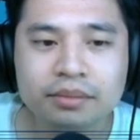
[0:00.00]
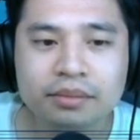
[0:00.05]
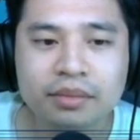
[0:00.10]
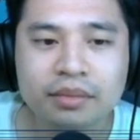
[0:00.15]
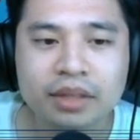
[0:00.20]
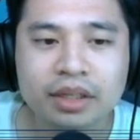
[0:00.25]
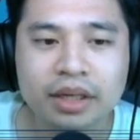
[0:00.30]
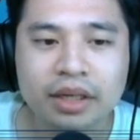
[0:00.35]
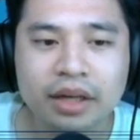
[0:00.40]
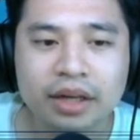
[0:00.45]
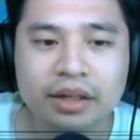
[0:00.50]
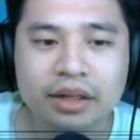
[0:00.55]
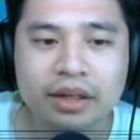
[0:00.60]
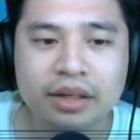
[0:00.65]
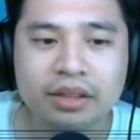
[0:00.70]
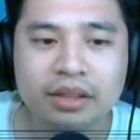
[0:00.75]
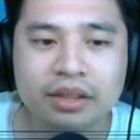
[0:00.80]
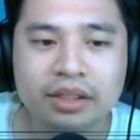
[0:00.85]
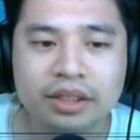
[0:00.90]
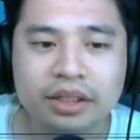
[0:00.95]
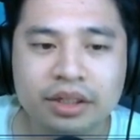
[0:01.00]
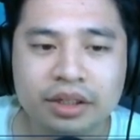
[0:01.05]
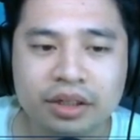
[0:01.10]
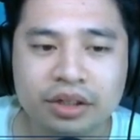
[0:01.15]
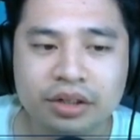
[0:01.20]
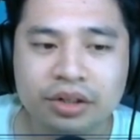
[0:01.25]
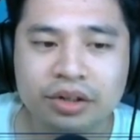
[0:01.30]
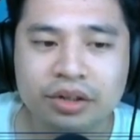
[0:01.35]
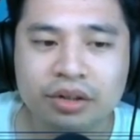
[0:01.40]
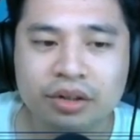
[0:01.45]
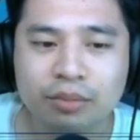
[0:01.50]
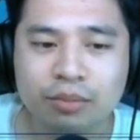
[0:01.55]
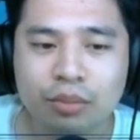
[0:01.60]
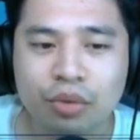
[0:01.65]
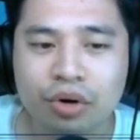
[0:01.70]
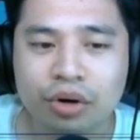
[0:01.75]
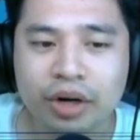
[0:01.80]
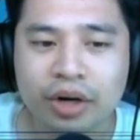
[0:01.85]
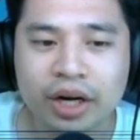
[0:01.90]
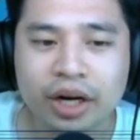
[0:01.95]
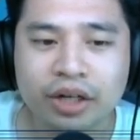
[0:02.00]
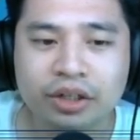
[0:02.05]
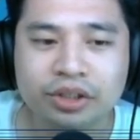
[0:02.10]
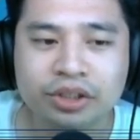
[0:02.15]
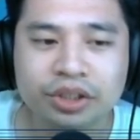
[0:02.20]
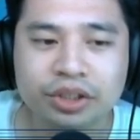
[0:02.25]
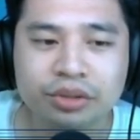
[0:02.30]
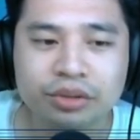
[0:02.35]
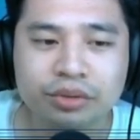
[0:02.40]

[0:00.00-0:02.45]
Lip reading: Yeah, and then here more energy